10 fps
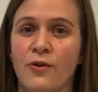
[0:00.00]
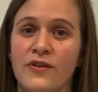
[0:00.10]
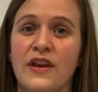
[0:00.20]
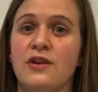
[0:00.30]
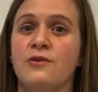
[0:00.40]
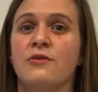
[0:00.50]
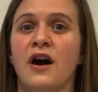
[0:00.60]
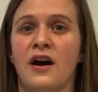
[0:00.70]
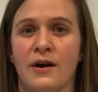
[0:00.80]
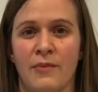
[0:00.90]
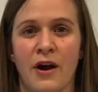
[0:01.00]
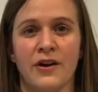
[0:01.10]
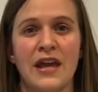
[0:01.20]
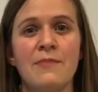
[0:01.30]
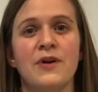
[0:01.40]
or that you
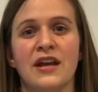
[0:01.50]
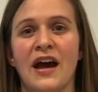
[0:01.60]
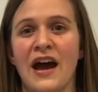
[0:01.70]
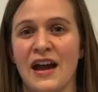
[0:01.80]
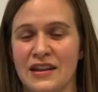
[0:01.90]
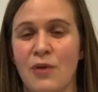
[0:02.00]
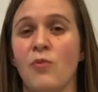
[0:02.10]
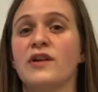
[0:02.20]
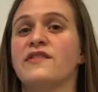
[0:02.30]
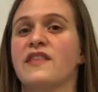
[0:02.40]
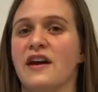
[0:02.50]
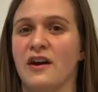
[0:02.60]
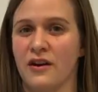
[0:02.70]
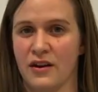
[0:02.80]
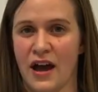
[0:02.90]
are keeping an eye on them once they
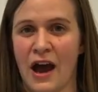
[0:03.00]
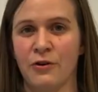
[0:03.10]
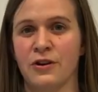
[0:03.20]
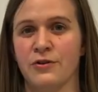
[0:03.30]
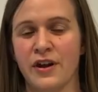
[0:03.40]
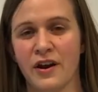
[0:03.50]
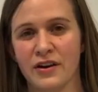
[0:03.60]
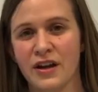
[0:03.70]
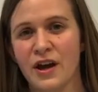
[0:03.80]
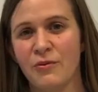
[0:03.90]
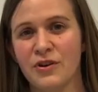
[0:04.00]
are out in your yard.